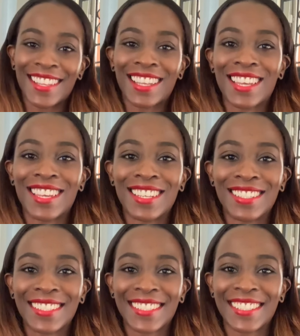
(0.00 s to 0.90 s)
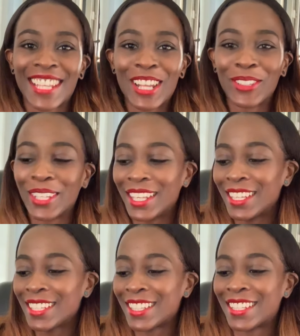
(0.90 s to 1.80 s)
Hi guys, it's Yanni
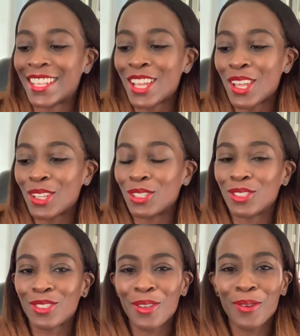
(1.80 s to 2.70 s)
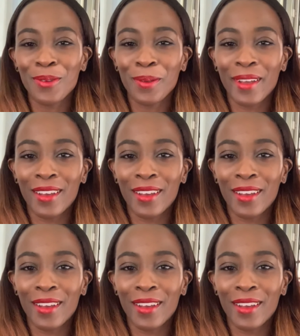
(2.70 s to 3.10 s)
here. So,